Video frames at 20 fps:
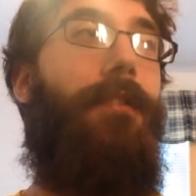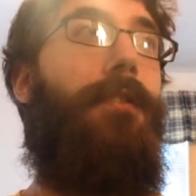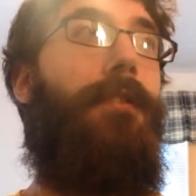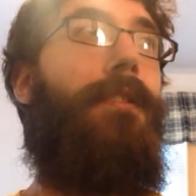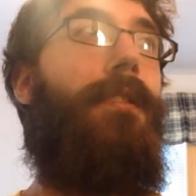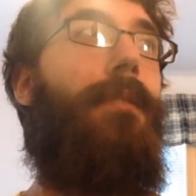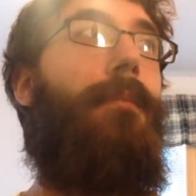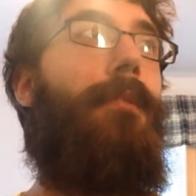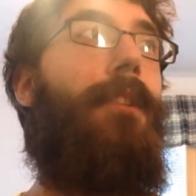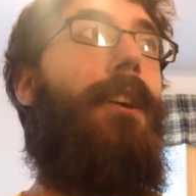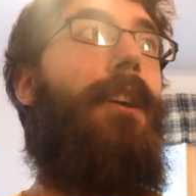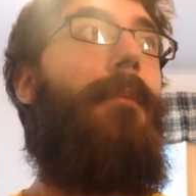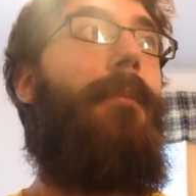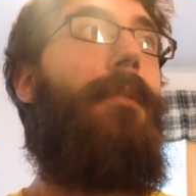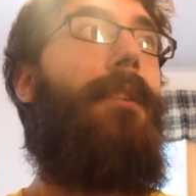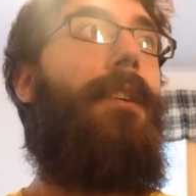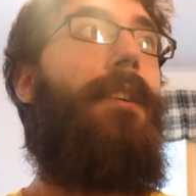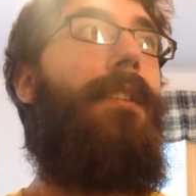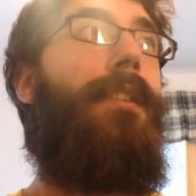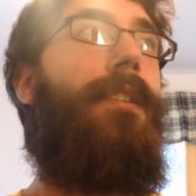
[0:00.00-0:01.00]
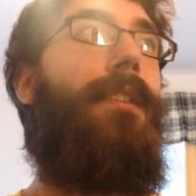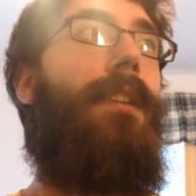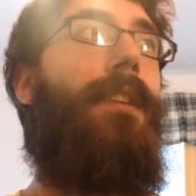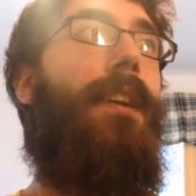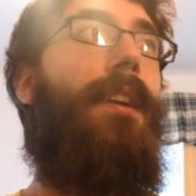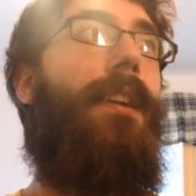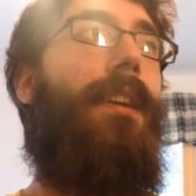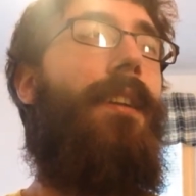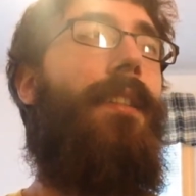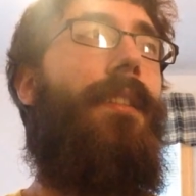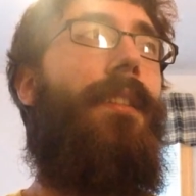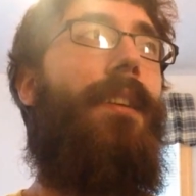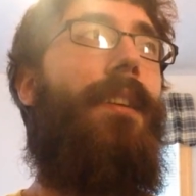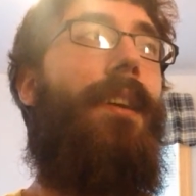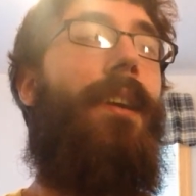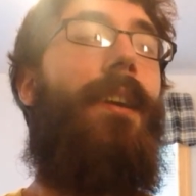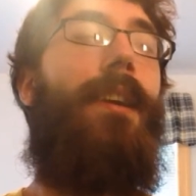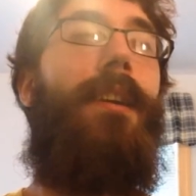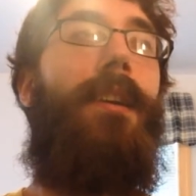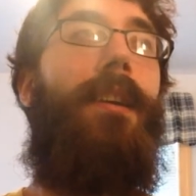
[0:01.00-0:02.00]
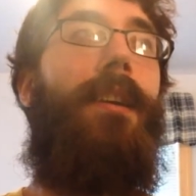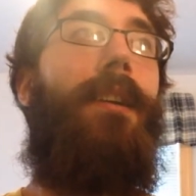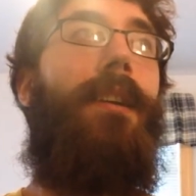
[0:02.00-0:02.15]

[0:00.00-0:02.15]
year sometime when I did that, I think.